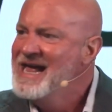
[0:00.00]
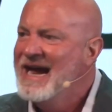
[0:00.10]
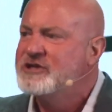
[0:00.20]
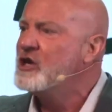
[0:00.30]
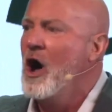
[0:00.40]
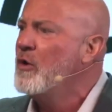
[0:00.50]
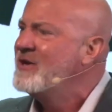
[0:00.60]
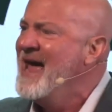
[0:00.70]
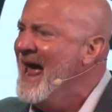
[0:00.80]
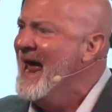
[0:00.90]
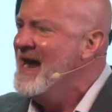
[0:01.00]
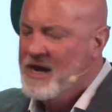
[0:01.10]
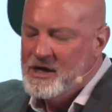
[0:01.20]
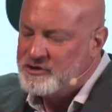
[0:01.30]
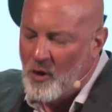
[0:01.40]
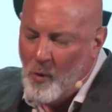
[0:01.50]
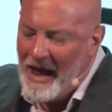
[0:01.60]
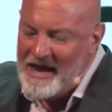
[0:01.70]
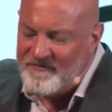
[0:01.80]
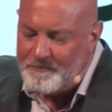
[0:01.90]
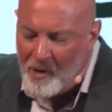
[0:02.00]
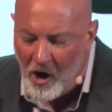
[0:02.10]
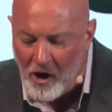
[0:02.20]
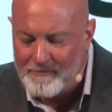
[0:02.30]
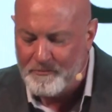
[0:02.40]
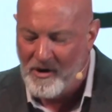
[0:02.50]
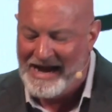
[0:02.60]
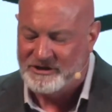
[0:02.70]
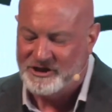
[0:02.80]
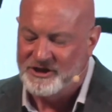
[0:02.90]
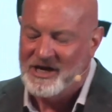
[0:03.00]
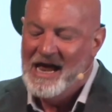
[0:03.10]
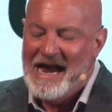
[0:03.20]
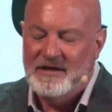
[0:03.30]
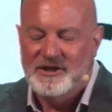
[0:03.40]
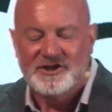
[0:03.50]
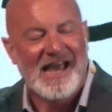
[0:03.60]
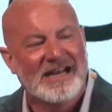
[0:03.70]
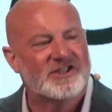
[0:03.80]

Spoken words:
It's okay to wave palm branches and to say,